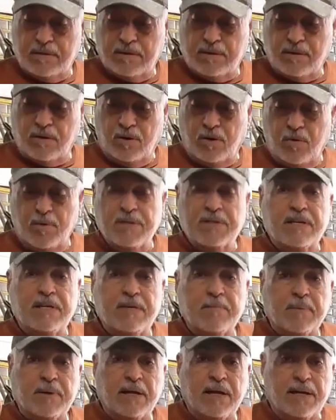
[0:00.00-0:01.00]
Always
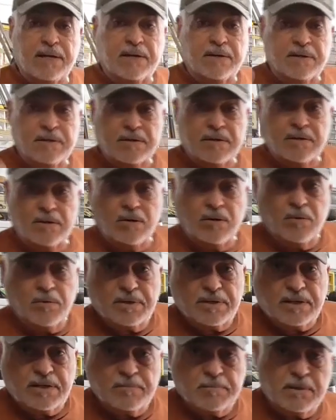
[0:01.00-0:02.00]
keep a lighter.
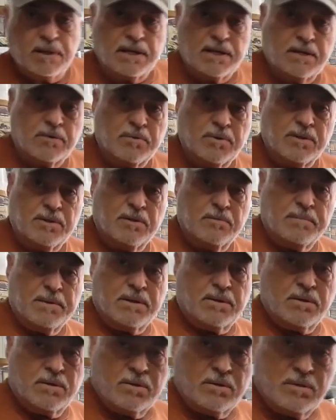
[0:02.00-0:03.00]
Always keep a lighter with you,
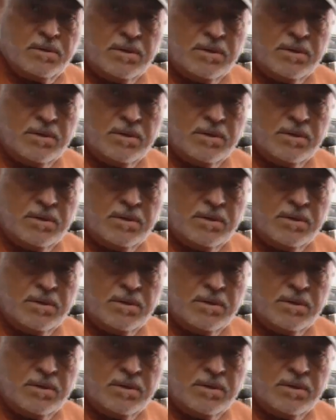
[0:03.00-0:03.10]
because